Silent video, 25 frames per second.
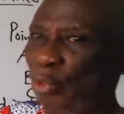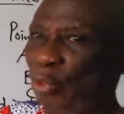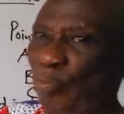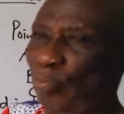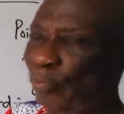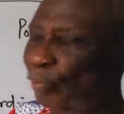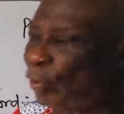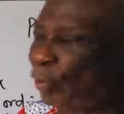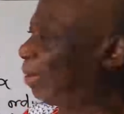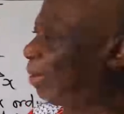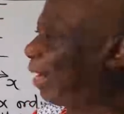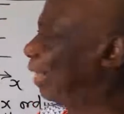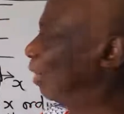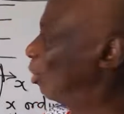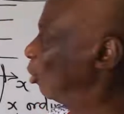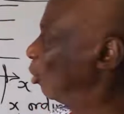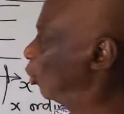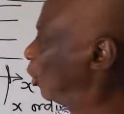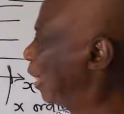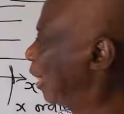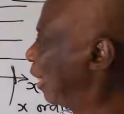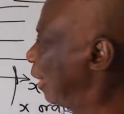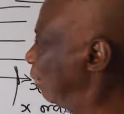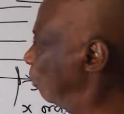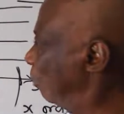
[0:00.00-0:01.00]
look for
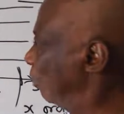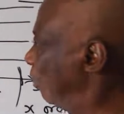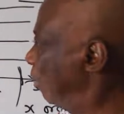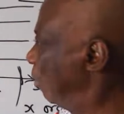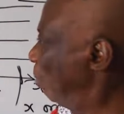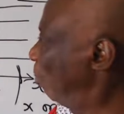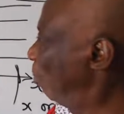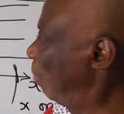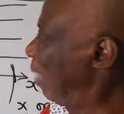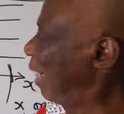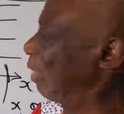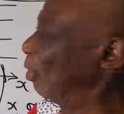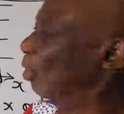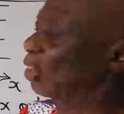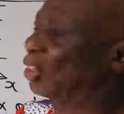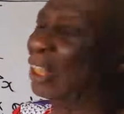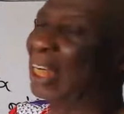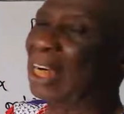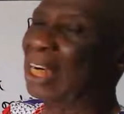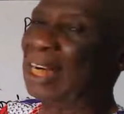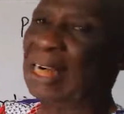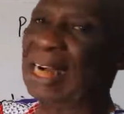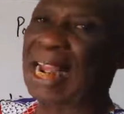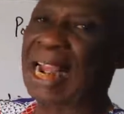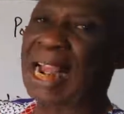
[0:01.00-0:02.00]
minus 3. Minus
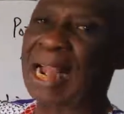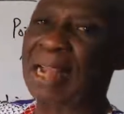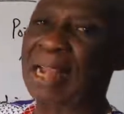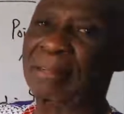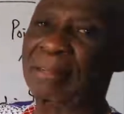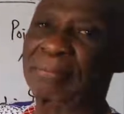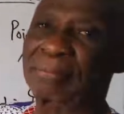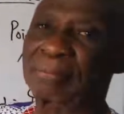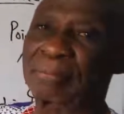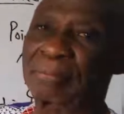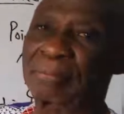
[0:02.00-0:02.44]
3 there.